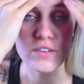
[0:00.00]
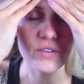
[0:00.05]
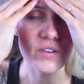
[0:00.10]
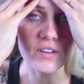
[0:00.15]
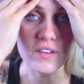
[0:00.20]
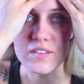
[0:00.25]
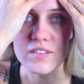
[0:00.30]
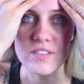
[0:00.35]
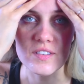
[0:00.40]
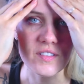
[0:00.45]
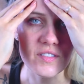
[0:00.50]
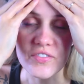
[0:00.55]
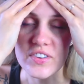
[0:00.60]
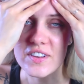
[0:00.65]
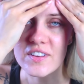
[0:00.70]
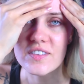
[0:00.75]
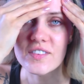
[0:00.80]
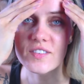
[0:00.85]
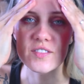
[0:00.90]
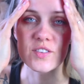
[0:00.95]
like
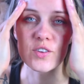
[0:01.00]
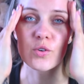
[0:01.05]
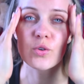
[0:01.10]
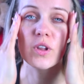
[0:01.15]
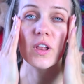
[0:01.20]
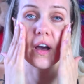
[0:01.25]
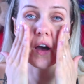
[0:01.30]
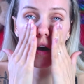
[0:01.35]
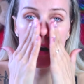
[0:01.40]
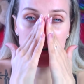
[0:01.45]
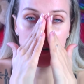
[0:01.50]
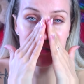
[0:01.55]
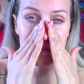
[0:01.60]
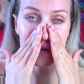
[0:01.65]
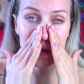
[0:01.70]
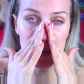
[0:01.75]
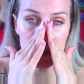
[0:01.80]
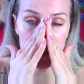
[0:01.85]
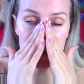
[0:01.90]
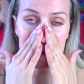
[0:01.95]
feels so like kind of
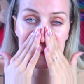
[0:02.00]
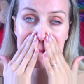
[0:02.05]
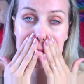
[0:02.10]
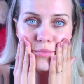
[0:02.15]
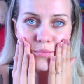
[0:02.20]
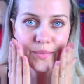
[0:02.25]
naked